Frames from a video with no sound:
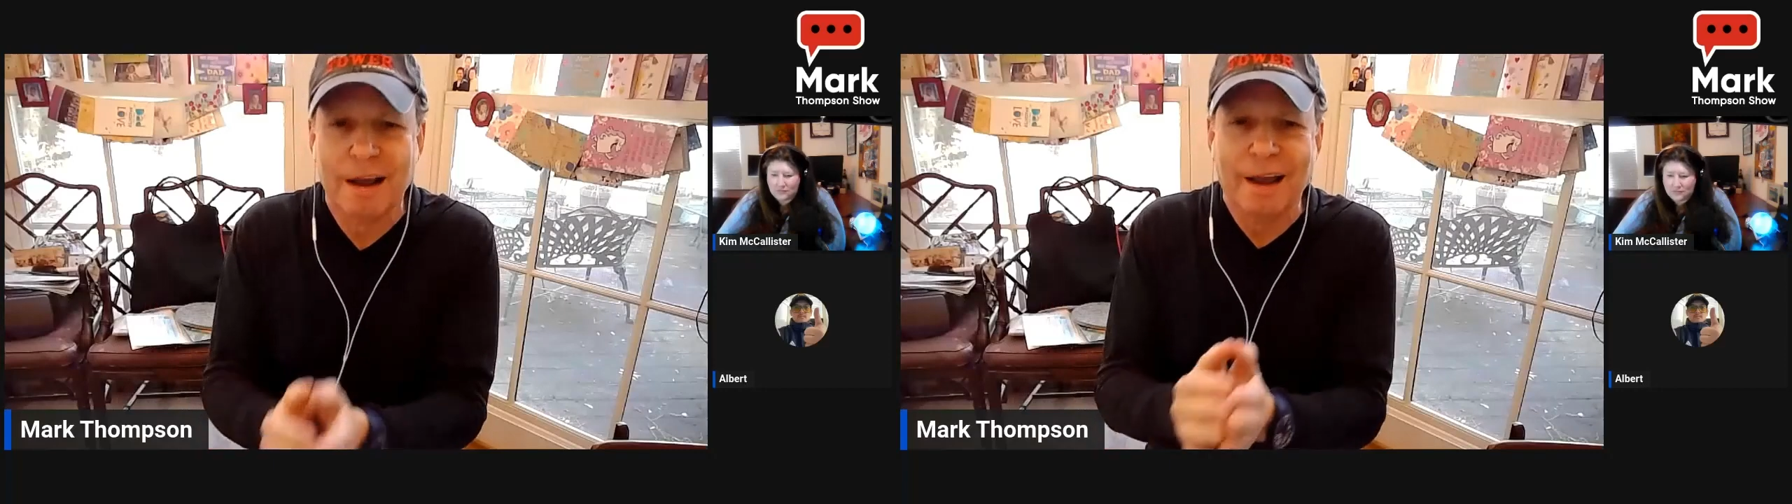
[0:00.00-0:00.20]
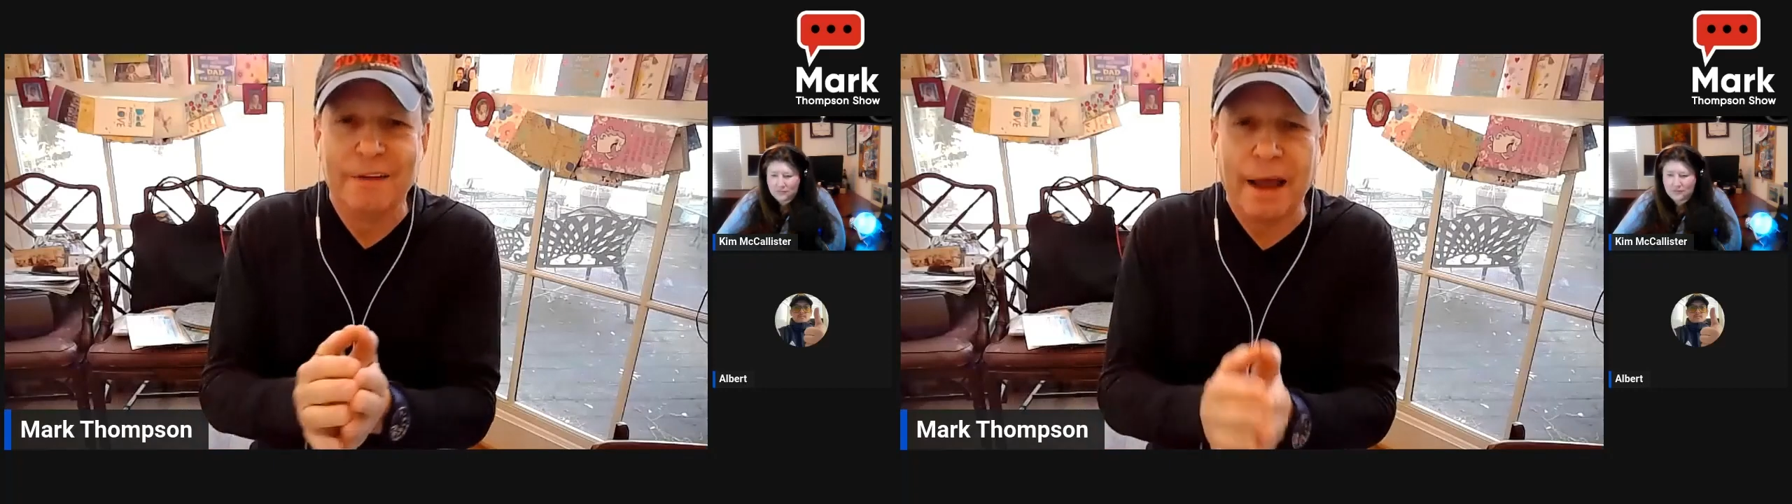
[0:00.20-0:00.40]

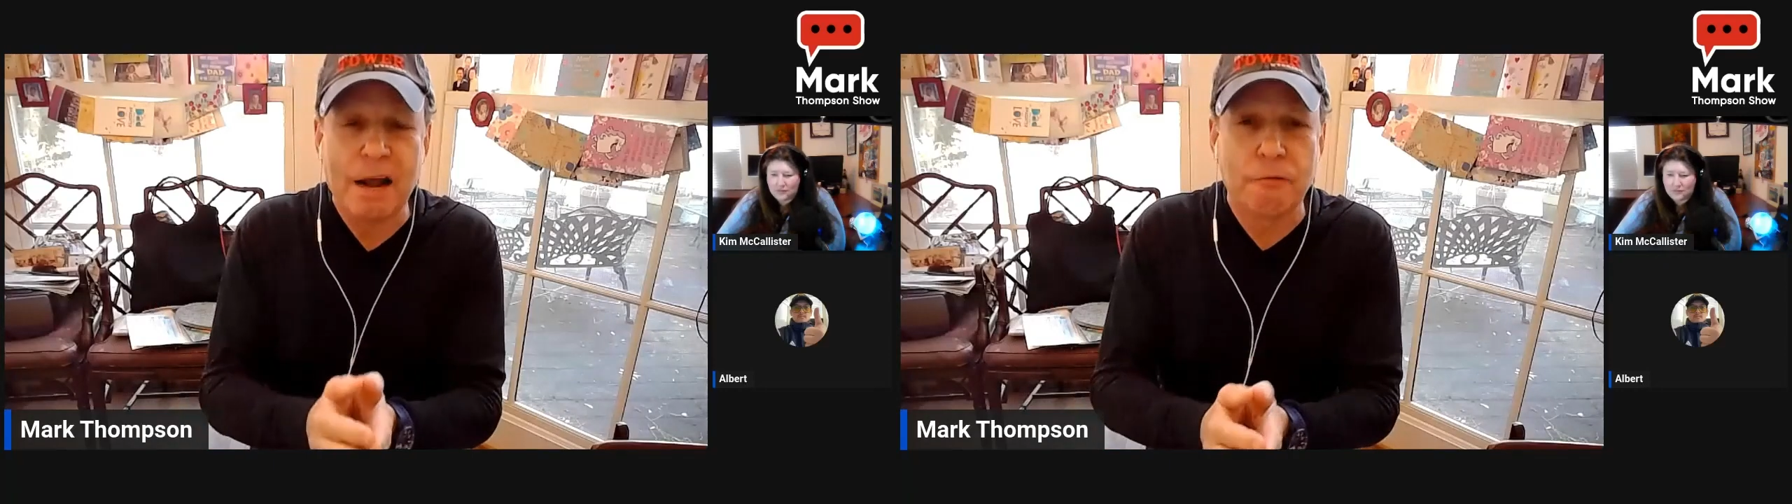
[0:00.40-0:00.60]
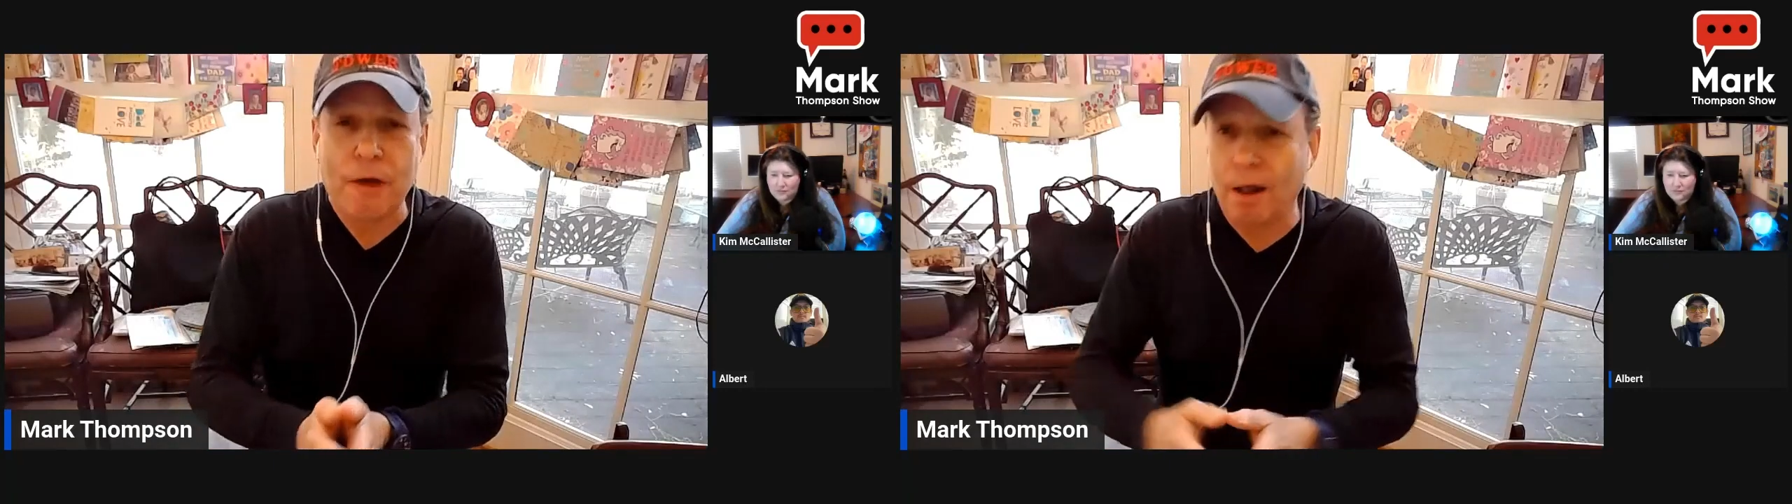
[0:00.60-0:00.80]
The
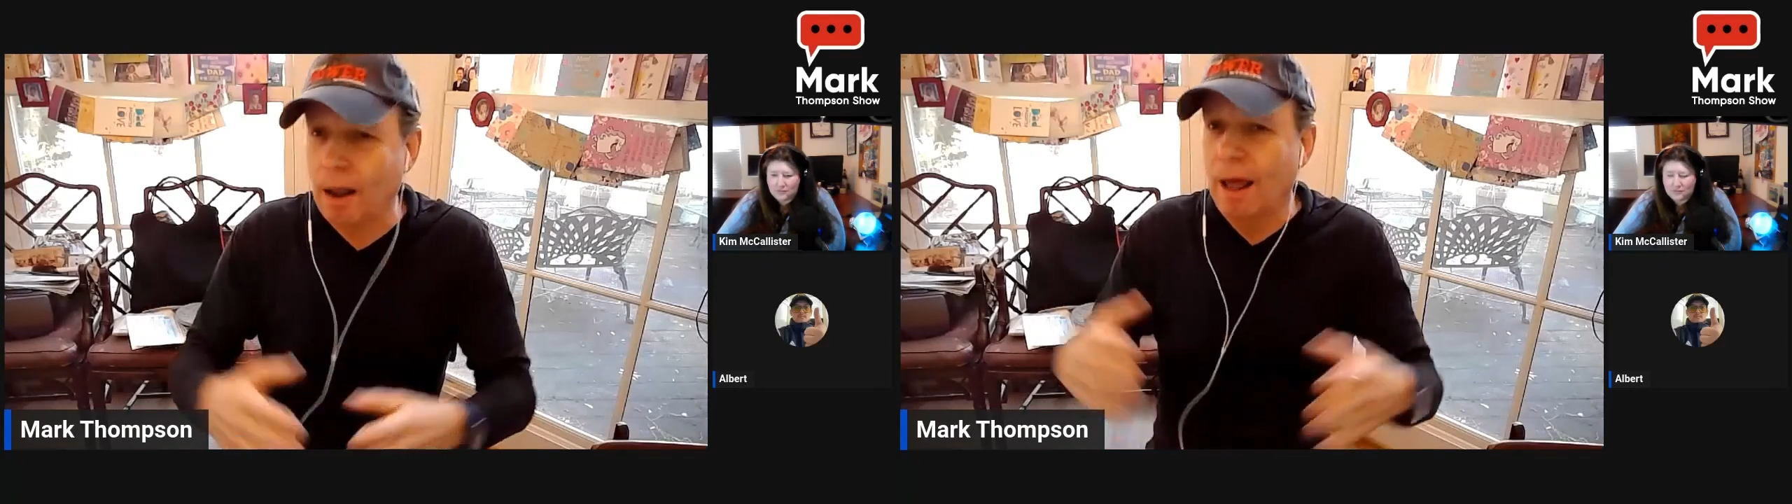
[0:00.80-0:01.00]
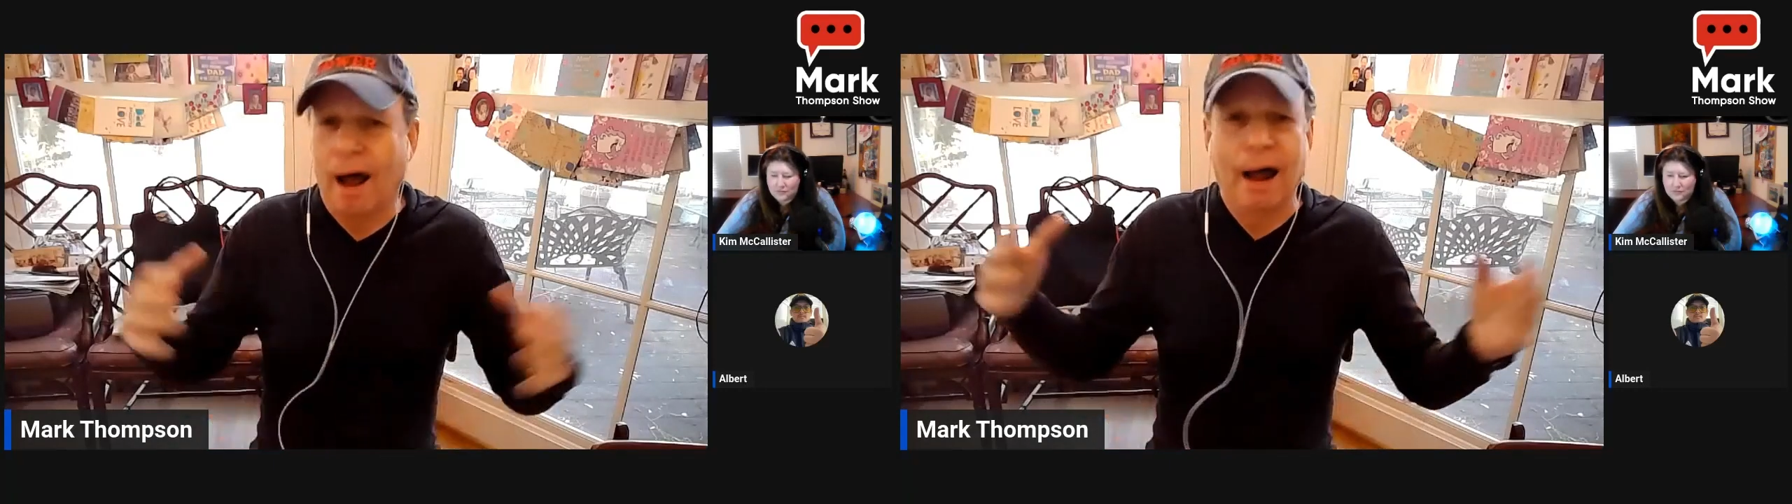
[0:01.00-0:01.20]
NFL,
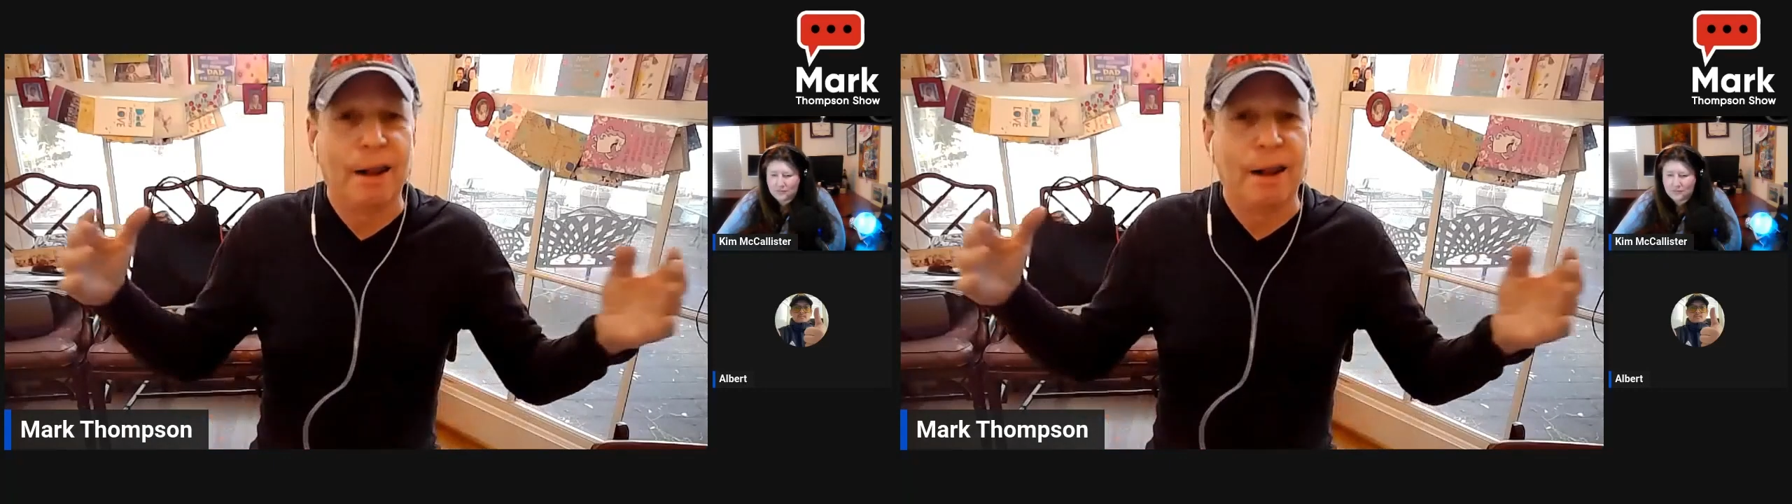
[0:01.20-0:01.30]
I